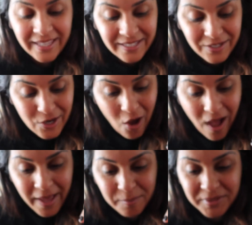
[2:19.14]

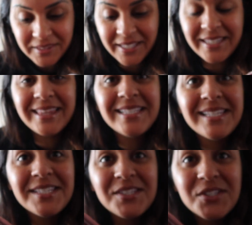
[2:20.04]
Cannot, but like, this
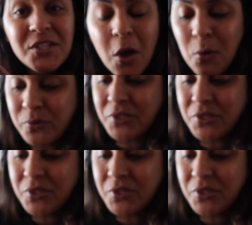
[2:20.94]
is so